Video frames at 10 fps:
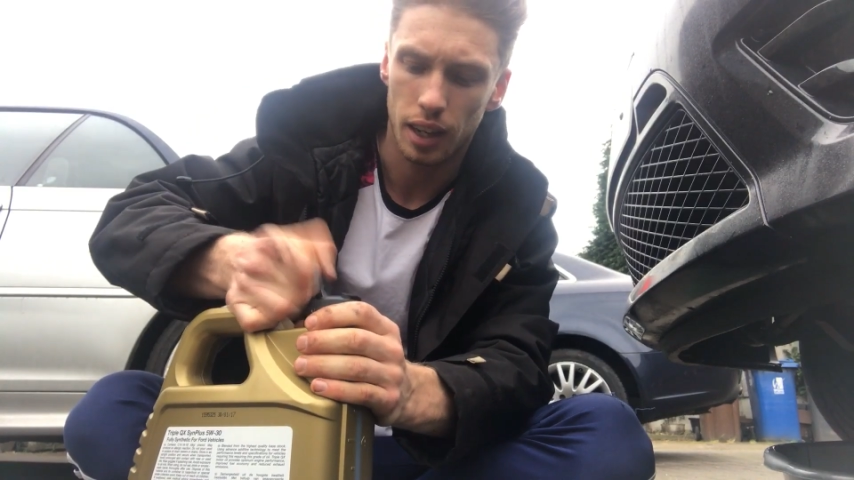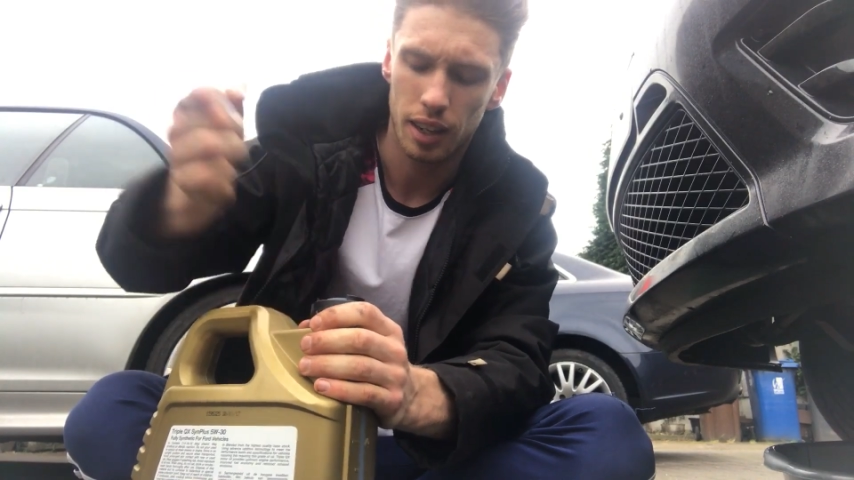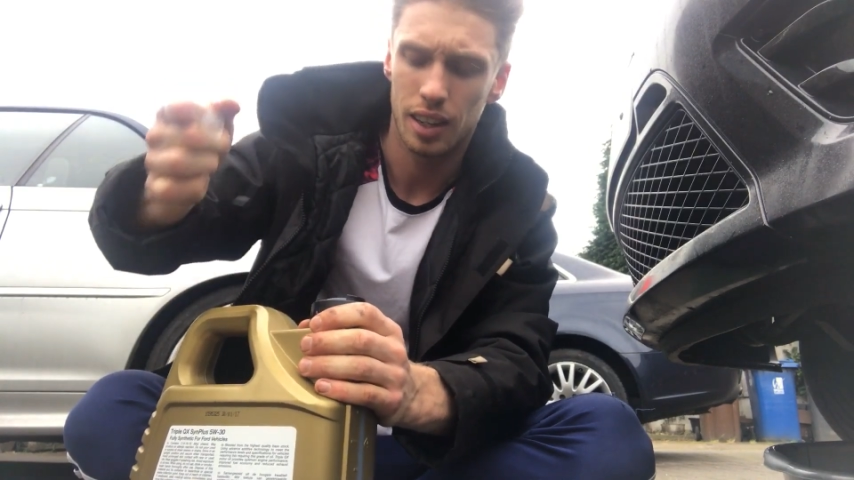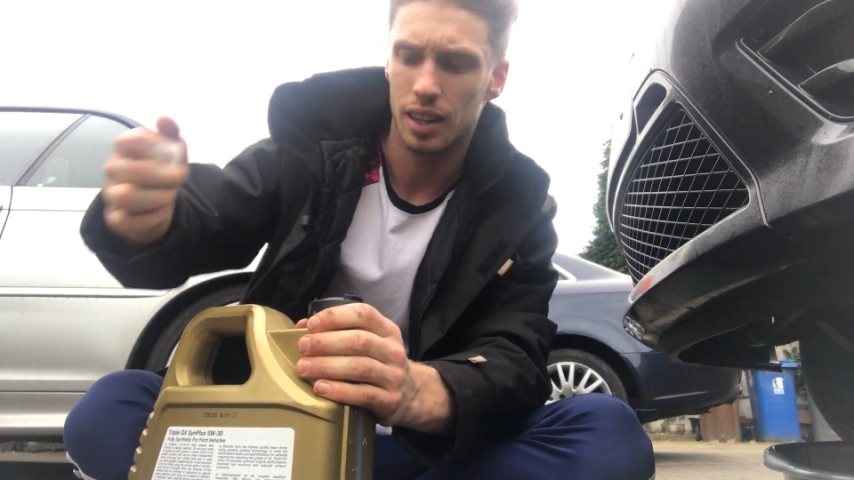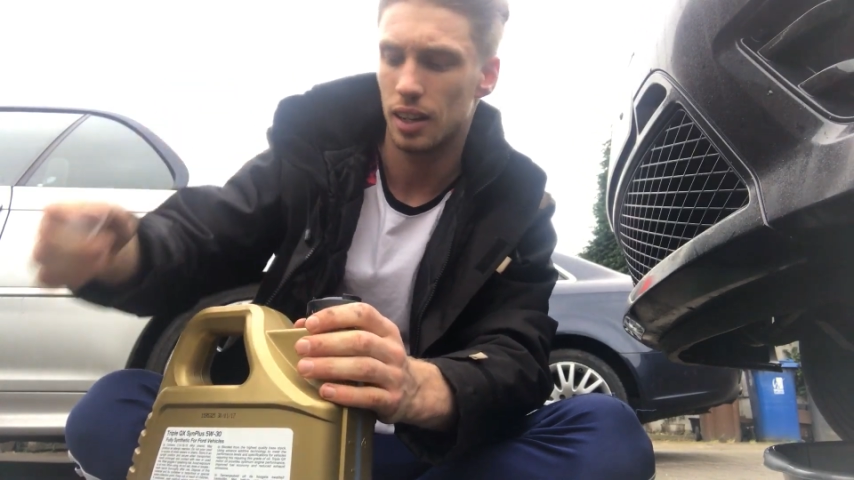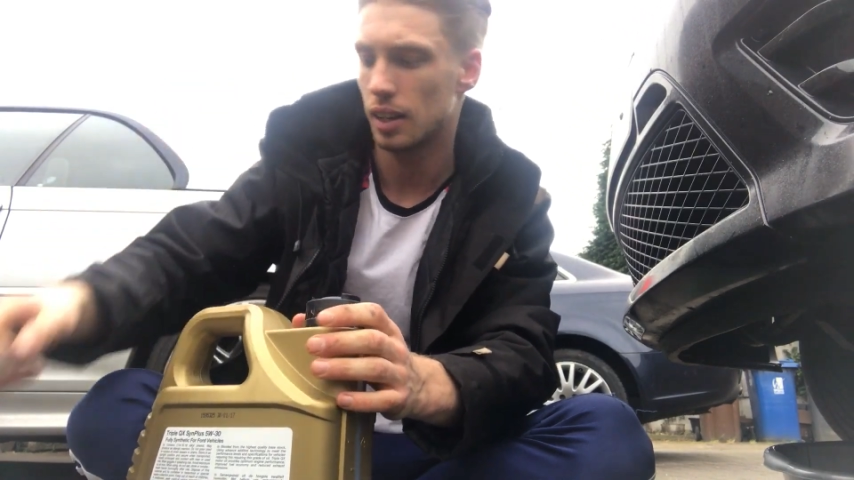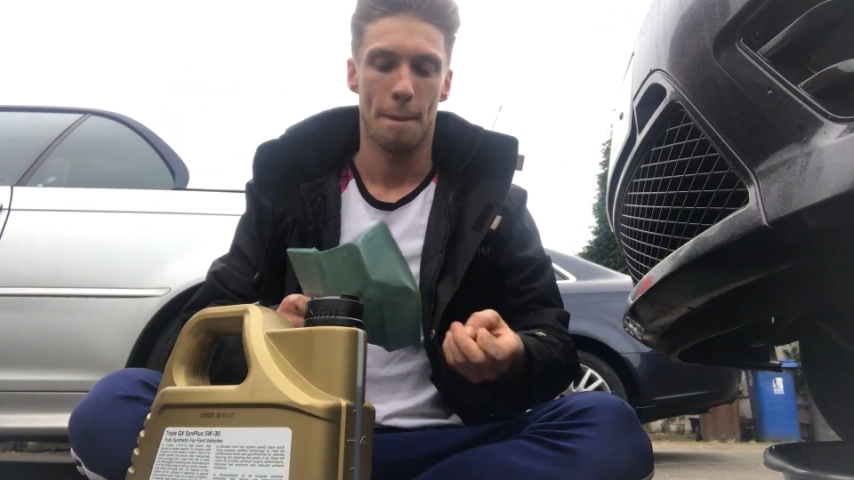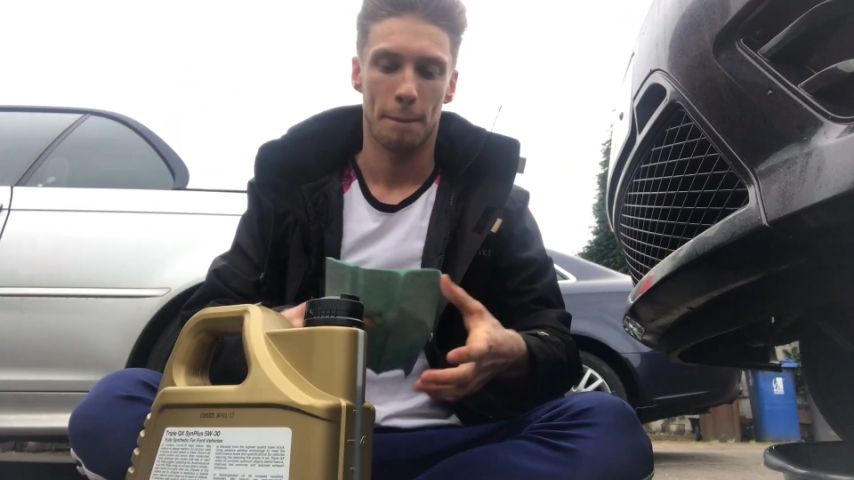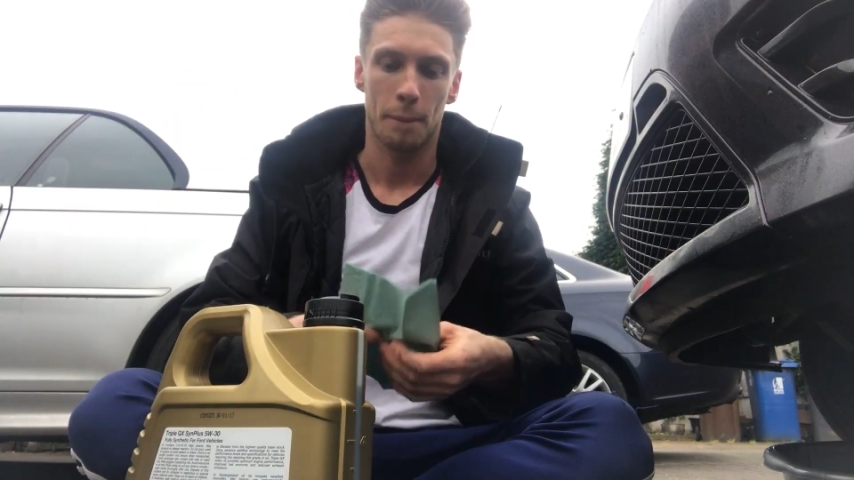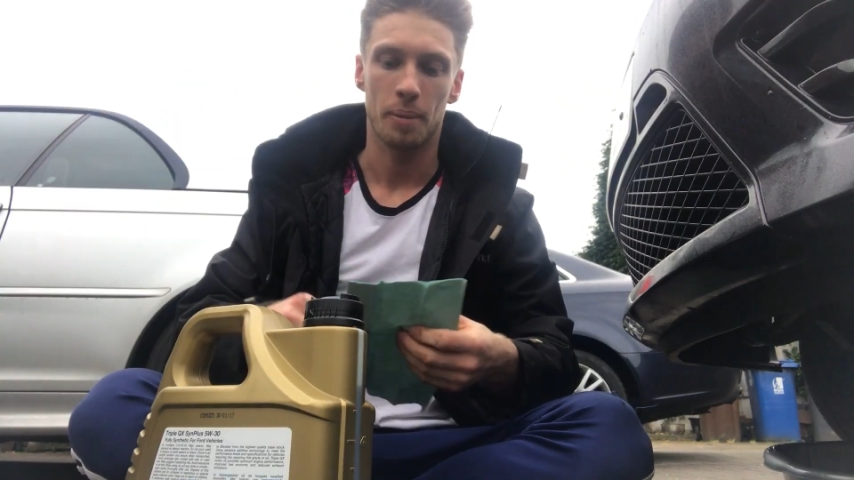okay,
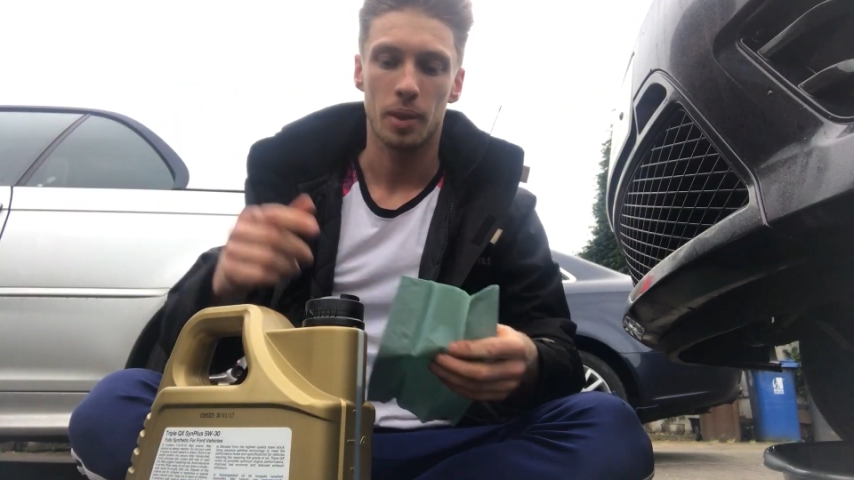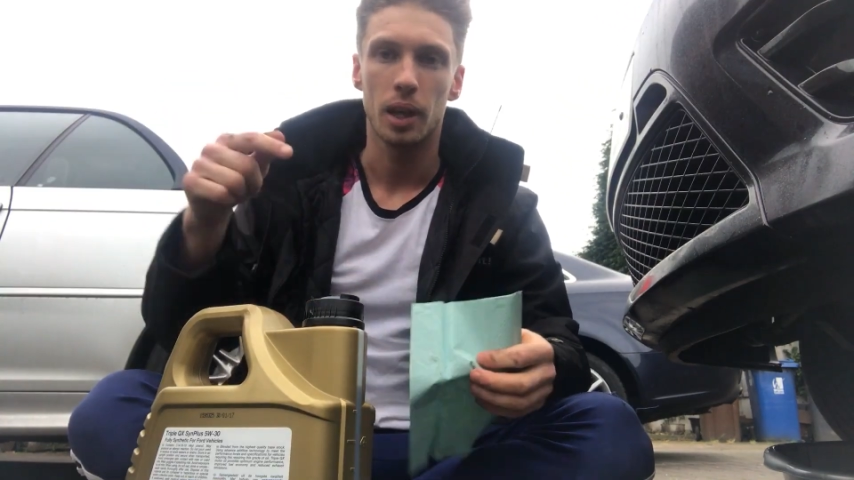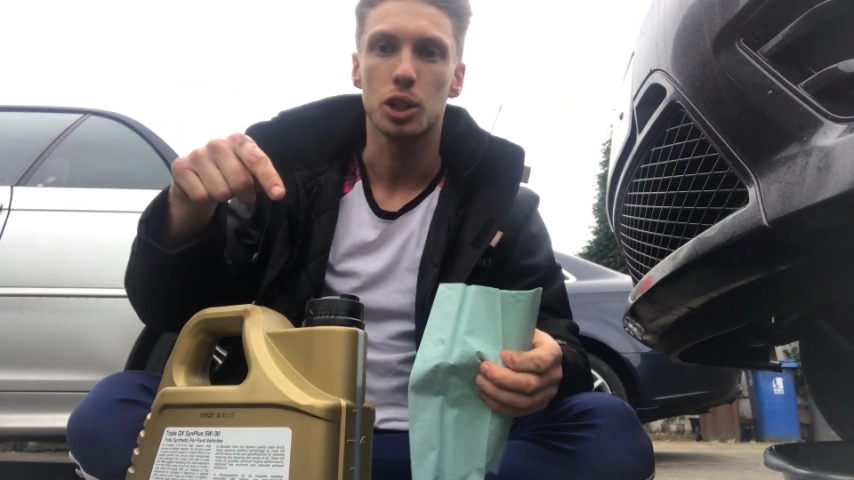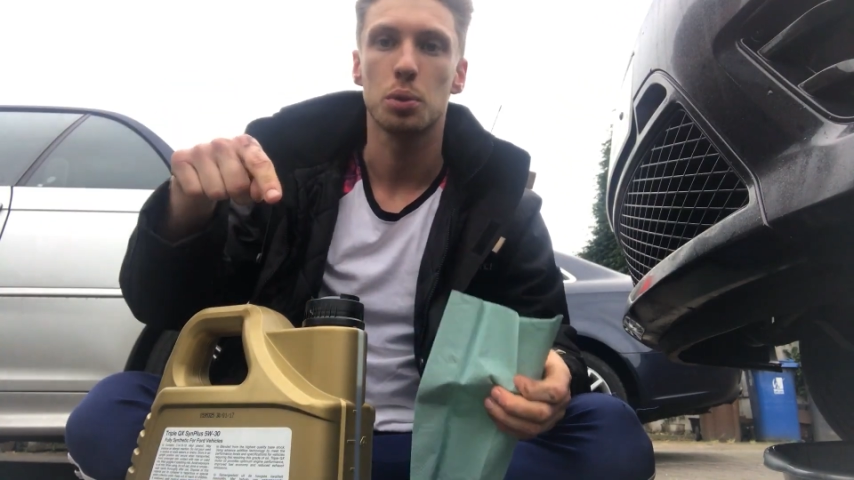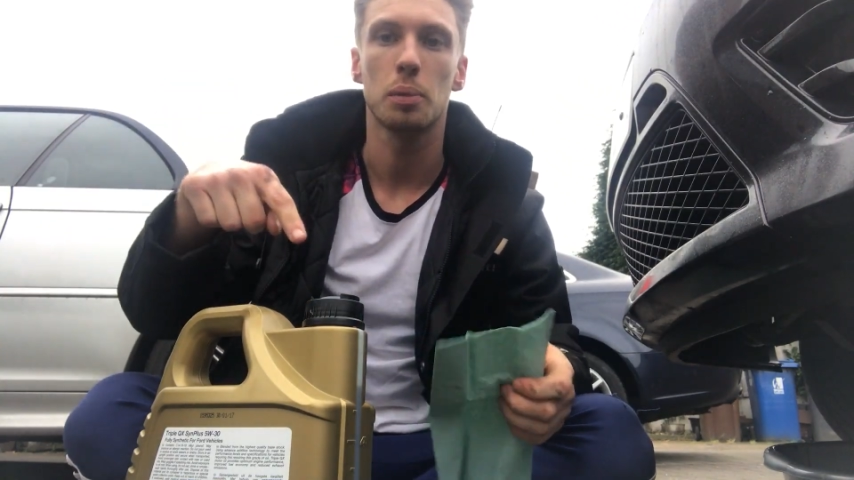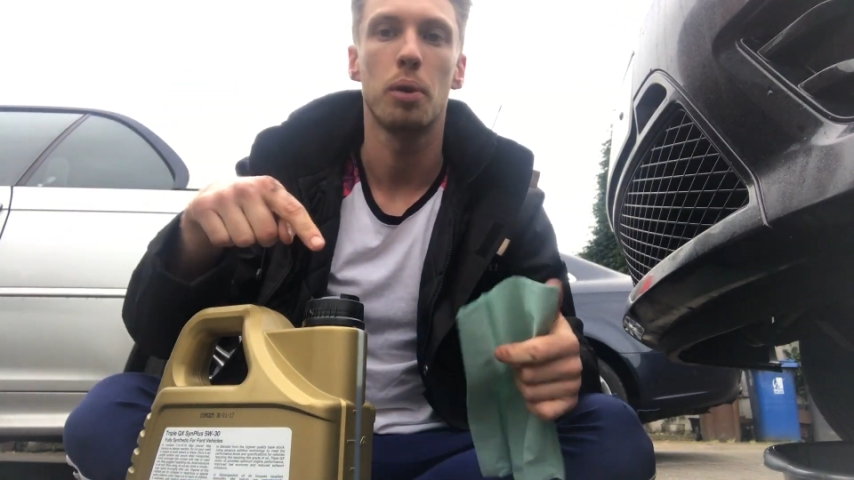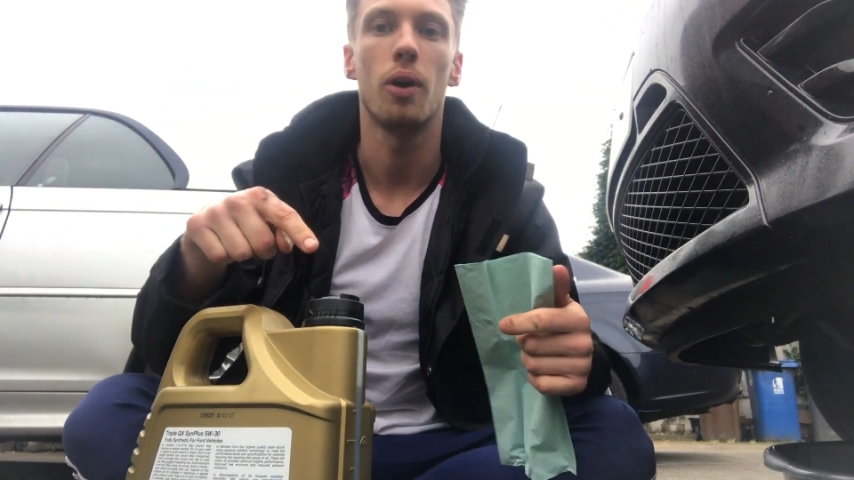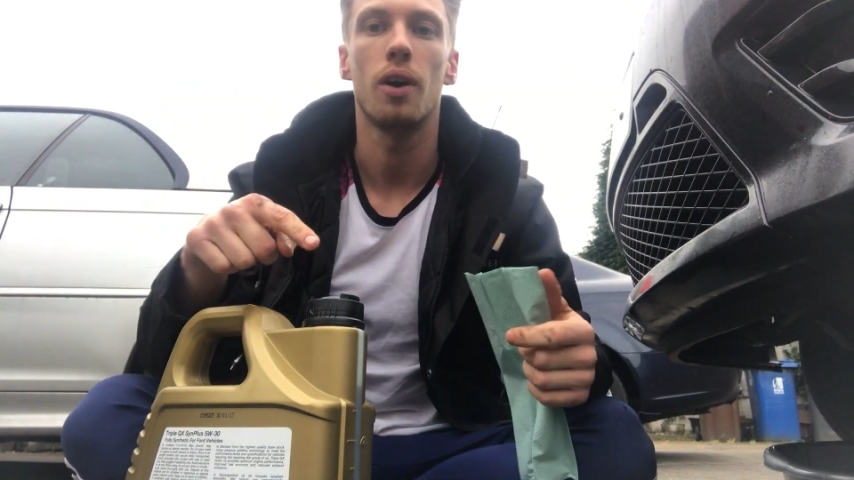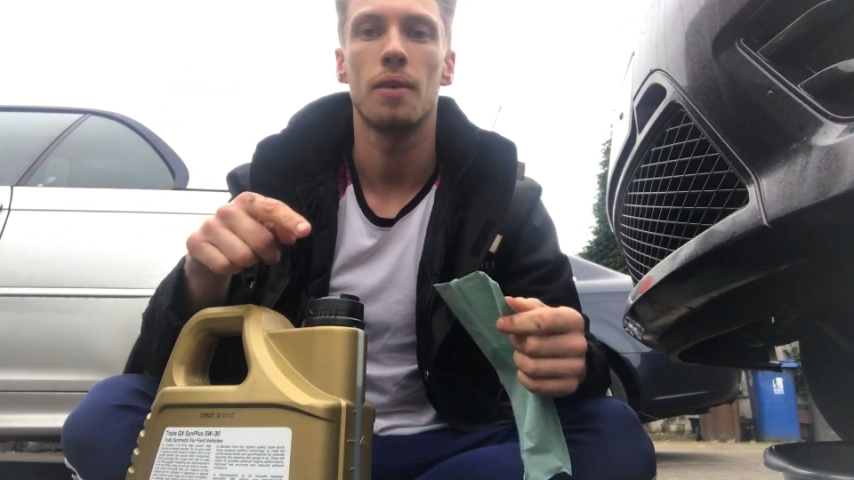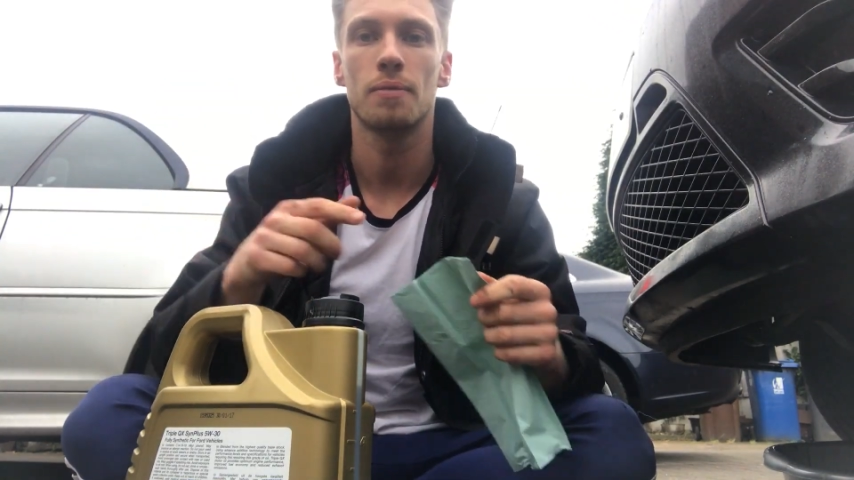I just want to put,